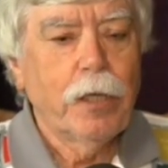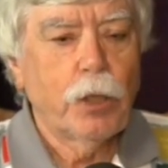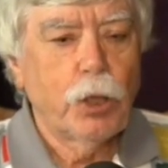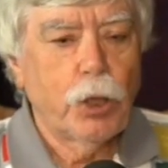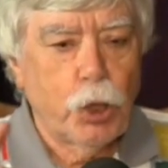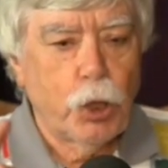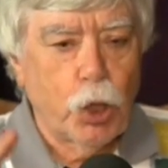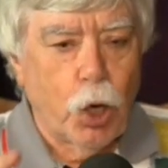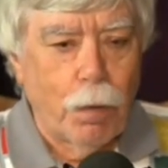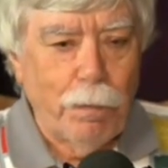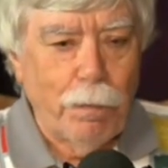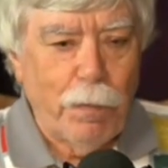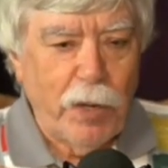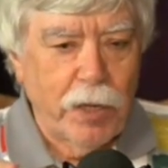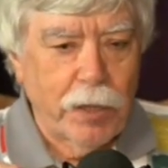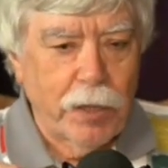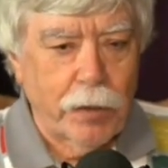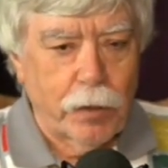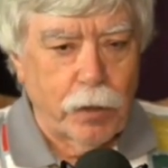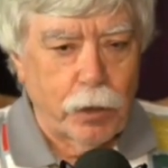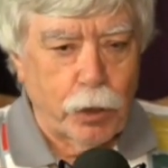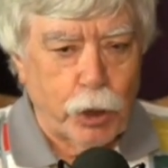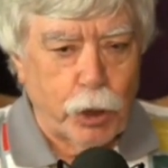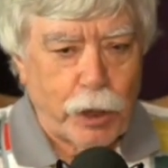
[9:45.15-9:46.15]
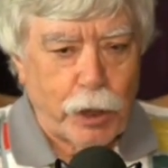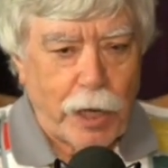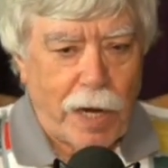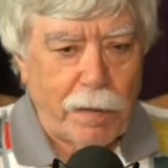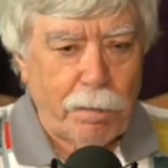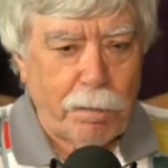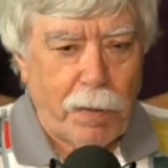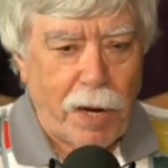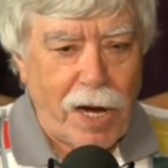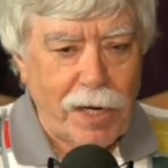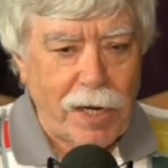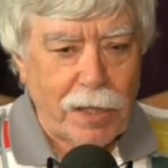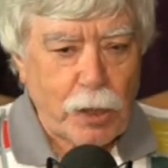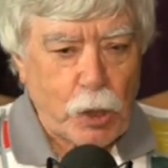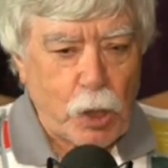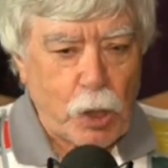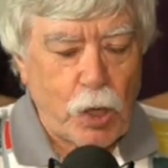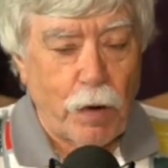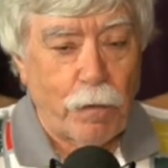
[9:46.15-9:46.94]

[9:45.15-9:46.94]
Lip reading: Jump into the chat box.